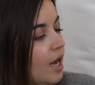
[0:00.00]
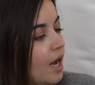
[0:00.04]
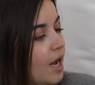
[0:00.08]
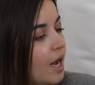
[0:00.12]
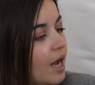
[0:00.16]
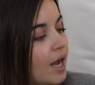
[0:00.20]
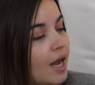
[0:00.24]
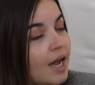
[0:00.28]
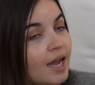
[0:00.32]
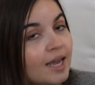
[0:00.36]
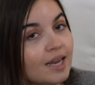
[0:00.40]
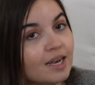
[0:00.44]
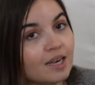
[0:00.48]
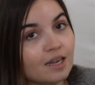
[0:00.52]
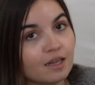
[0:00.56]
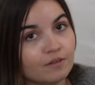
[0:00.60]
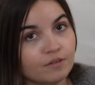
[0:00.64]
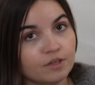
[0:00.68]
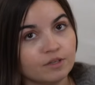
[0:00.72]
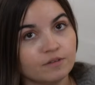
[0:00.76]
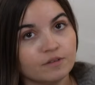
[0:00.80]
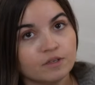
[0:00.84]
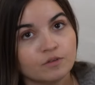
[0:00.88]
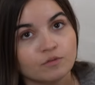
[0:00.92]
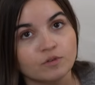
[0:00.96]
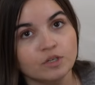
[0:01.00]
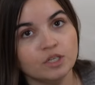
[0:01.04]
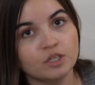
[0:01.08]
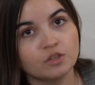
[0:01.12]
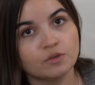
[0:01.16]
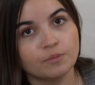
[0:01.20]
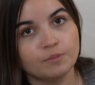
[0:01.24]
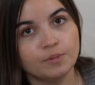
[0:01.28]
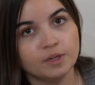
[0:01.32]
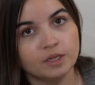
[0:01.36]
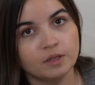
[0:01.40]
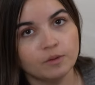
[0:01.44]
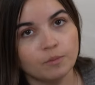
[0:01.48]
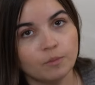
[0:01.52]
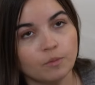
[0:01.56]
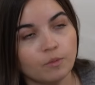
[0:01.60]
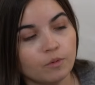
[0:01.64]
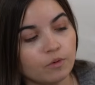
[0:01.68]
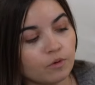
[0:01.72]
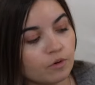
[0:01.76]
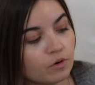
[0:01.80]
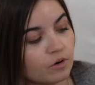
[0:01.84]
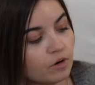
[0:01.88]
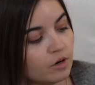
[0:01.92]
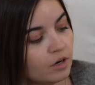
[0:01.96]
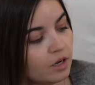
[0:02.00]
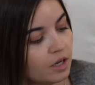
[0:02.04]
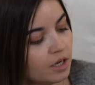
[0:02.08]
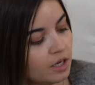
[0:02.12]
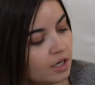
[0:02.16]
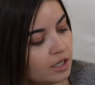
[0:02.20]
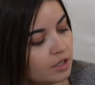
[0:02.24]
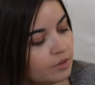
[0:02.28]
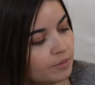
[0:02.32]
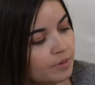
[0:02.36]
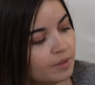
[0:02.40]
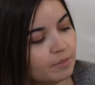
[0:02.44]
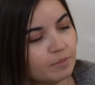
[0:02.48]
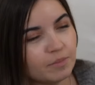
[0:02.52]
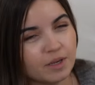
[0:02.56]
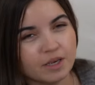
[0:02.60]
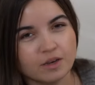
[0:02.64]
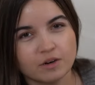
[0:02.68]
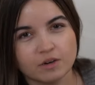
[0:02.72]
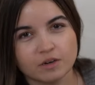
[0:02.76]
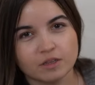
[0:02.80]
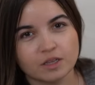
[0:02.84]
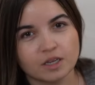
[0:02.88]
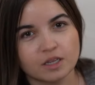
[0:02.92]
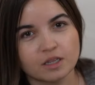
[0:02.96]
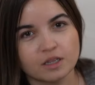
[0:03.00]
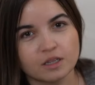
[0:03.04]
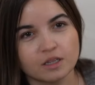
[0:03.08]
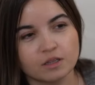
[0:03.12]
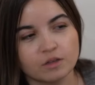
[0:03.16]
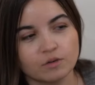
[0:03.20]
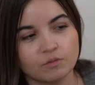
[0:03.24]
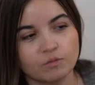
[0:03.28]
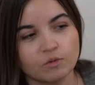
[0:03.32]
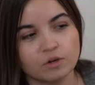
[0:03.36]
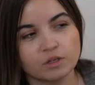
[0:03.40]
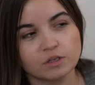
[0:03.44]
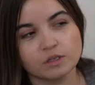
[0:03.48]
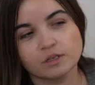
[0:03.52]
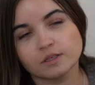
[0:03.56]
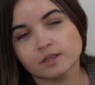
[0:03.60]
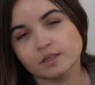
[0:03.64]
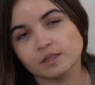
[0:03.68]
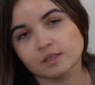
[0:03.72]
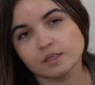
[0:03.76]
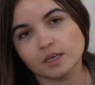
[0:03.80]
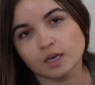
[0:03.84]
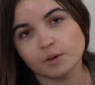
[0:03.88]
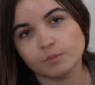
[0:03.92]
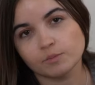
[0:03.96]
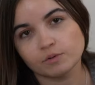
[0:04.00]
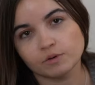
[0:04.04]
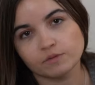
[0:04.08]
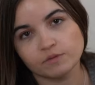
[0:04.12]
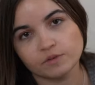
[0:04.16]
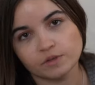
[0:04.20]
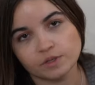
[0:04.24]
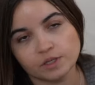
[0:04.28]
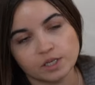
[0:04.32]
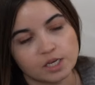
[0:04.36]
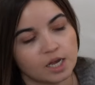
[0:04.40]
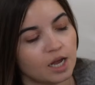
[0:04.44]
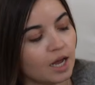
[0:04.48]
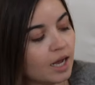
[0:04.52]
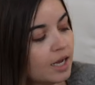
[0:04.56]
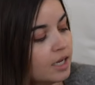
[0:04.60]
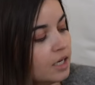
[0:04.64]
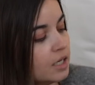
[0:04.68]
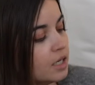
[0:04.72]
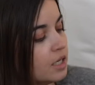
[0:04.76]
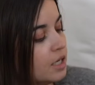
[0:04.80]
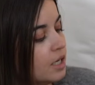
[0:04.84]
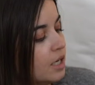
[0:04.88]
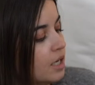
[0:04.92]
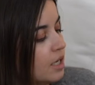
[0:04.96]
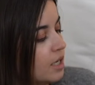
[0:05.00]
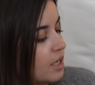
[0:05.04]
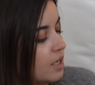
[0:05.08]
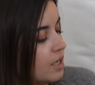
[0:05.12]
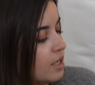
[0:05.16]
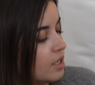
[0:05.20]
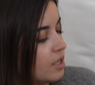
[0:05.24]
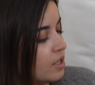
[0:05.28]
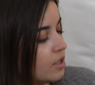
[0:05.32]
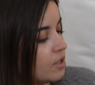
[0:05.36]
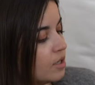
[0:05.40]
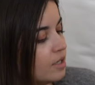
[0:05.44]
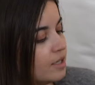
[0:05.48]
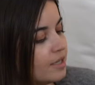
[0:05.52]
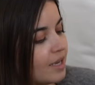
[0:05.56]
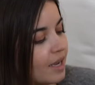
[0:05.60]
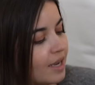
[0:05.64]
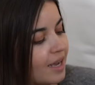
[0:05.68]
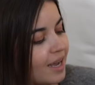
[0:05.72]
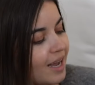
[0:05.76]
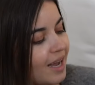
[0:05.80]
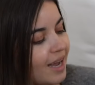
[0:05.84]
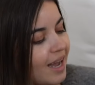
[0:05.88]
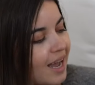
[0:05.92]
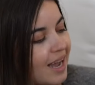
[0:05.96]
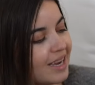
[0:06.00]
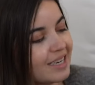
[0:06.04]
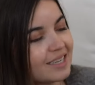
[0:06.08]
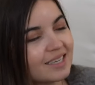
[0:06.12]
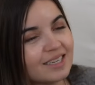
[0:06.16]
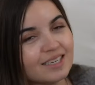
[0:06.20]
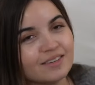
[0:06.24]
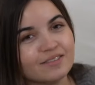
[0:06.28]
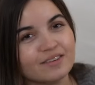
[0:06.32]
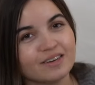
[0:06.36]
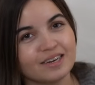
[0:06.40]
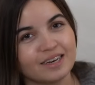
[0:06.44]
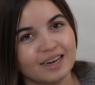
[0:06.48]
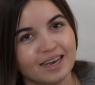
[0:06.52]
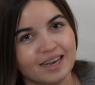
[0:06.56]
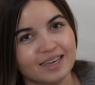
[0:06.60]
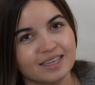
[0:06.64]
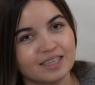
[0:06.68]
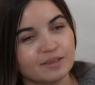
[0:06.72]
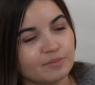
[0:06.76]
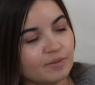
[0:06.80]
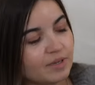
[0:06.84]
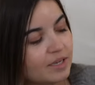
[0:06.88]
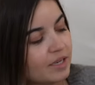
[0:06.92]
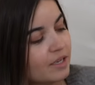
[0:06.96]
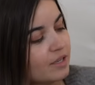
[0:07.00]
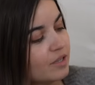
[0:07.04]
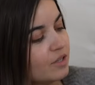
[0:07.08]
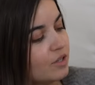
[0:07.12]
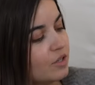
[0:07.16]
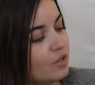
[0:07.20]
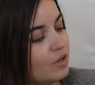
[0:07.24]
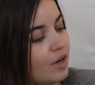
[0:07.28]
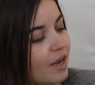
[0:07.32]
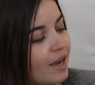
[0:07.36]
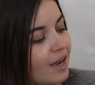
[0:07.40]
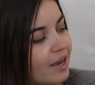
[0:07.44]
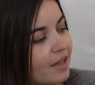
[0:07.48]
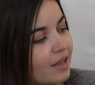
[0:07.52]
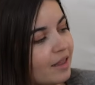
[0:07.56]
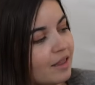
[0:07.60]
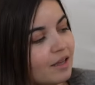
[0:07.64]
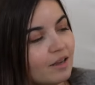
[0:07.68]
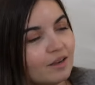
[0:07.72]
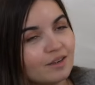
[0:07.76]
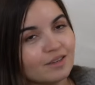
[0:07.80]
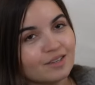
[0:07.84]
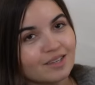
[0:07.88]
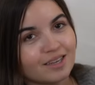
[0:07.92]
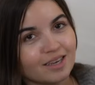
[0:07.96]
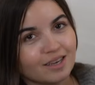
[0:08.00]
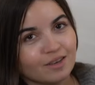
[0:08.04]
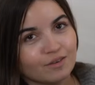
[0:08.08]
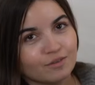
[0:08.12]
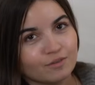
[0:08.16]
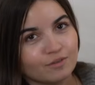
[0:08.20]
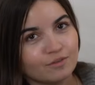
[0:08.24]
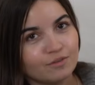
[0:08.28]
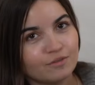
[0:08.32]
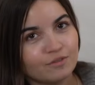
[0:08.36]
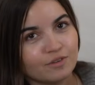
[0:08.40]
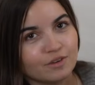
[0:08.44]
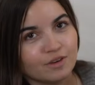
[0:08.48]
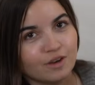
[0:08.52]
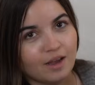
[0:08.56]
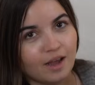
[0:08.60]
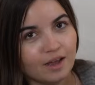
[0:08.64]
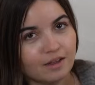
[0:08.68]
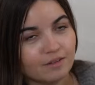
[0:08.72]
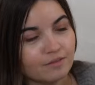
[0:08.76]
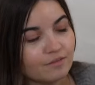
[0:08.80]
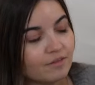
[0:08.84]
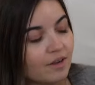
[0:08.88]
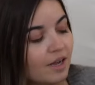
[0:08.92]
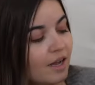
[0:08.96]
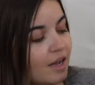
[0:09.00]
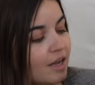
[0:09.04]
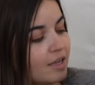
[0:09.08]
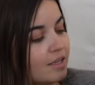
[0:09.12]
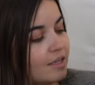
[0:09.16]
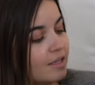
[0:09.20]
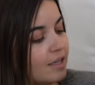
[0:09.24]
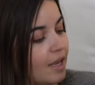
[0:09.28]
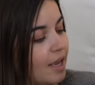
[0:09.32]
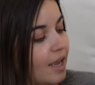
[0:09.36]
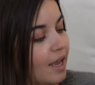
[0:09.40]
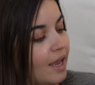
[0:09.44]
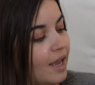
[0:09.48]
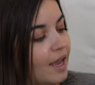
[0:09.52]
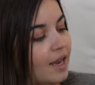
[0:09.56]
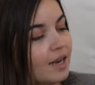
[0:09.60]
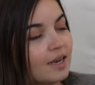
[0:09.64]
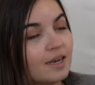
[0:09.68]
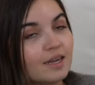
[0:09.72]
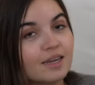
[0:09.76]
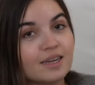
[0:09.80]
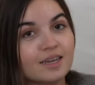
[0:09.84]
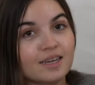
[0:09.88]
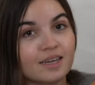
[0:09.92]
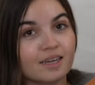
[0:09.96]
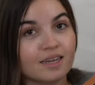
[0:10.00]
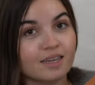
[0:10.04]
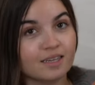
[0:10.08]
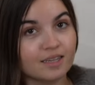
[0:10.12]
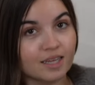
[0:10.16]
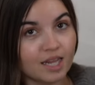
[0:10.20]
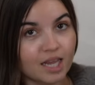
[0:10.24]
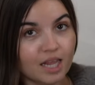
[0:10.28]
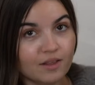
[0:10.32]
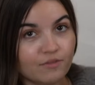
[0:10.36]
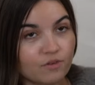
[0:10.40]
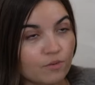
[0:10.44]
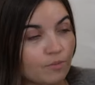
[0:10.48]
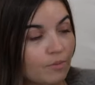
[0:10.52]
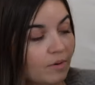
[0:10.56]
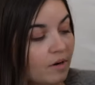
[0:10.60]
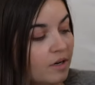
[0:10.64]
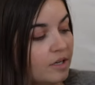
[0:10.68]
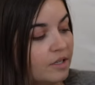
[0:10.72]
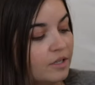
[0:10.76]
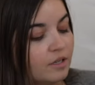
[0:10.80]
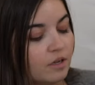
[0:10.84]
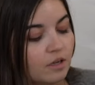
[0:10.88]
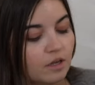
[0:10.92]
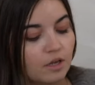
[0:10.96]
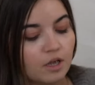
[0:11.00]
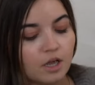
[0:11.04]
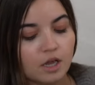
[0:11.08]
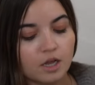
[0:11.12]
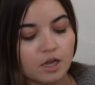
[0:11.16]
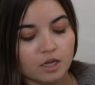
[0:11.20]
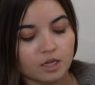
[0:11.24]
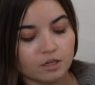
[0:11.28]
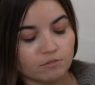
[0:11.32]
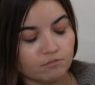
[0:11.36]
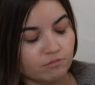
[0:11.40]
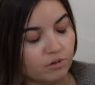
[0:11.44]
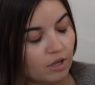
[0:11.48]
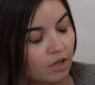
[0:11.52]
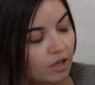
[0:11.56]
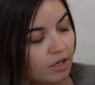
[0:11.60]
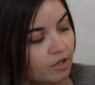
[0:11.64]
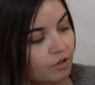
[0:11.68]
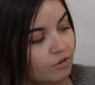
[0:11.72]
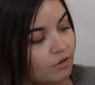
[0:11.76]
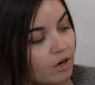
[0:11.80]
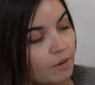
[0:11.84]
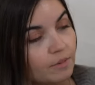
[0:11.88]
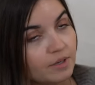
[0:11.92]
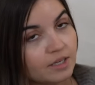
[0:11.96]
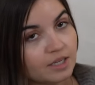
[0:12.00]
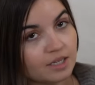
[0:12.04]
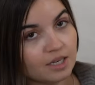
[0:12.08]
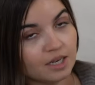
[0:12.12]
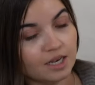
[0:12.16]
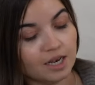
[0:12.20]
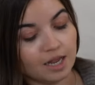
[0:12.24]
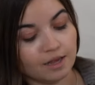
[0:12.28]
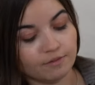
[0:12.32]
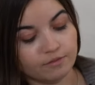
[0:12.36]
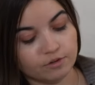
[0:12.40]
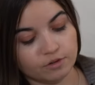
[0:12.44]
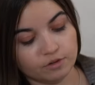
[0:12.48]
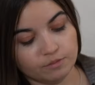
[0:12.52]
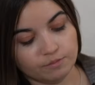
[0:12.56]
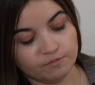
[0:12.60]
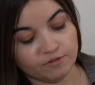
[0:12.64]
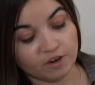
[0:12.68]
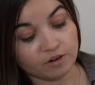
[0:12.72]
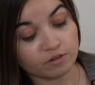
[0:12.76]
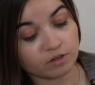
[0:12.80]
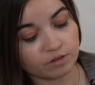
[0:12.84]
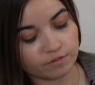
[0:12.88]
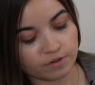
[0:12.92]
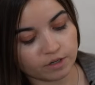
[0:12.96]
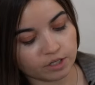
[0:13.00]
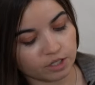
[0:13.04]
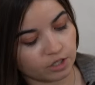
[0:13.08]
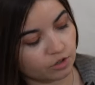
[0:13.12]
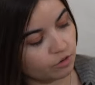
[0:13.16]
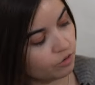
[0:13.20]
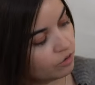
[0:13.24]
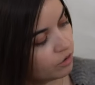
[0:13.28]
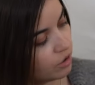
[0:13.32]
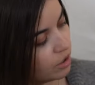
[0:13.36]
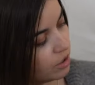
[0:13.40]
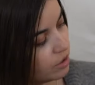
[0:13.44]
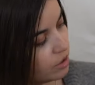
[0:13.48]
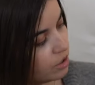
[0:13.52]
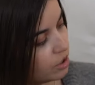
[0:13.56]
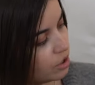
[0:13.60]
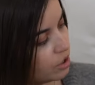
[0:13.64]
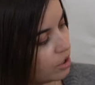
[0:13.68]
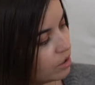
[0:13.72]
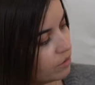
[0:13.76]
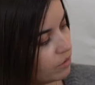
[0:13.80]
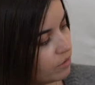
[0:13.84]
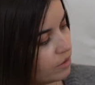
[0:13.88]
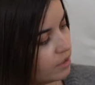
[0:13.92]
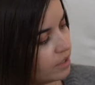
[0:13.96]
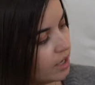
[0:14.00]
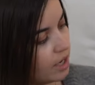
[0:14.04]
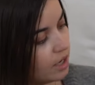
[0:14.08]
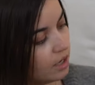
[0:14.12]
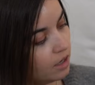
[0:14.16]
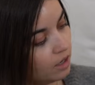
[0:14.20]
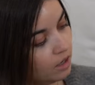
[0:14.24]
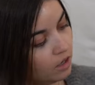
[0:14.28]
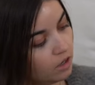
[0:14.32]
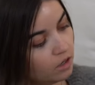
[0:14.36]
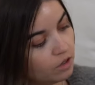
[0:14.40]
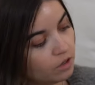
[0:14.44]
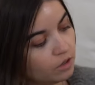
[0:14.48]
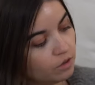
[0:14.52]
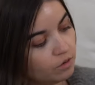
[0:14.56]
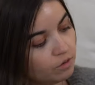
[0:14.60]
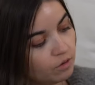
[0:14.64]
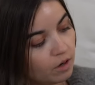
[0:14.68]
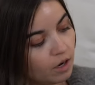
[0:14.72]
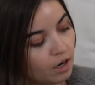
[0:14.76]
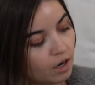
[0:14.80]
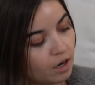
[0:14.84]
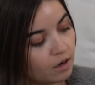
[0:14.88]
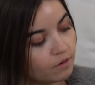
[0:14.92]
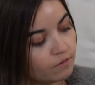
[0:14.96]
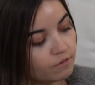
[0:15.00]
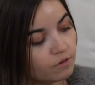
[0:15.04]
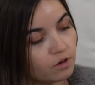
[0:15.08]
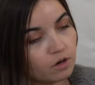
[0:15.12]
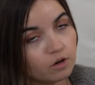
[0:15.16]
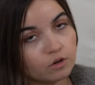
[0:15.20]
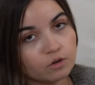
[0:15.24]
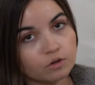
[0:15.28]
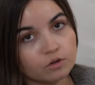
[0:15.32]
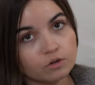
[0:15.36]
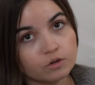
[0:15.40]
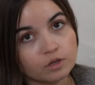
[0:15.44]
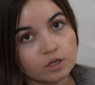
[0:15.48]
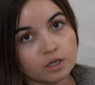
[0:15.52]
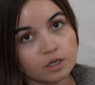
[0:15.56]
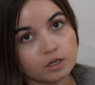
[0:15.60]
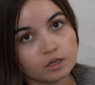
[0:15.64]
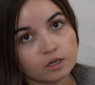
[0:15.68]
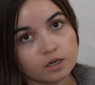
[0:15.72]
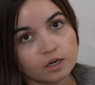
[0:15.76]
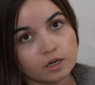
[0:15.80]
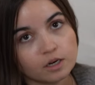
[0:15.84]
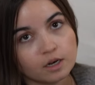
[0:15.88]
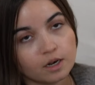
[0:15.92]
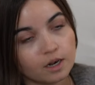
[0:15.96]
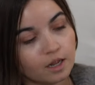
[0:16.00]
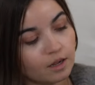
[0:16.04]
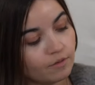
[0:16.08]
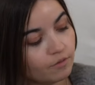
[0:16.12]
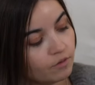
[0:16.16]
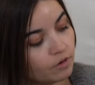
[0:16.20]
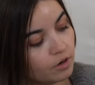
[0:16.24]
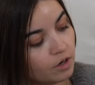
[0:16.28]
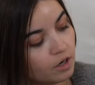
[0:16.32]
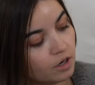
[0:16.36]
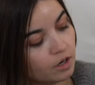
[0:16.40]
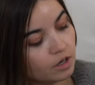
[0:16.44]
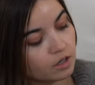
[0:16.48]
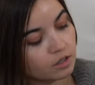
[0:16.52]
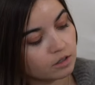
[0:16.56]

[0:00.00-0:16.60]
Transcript: I love it. This one is a bit more, like it's a bit bigger than the ones I previously had. So it's actually very nice because you have the Triomphe canvas and the leather part. So the strap is in leather, very, very good condition, I would say. You have a logo here in leather.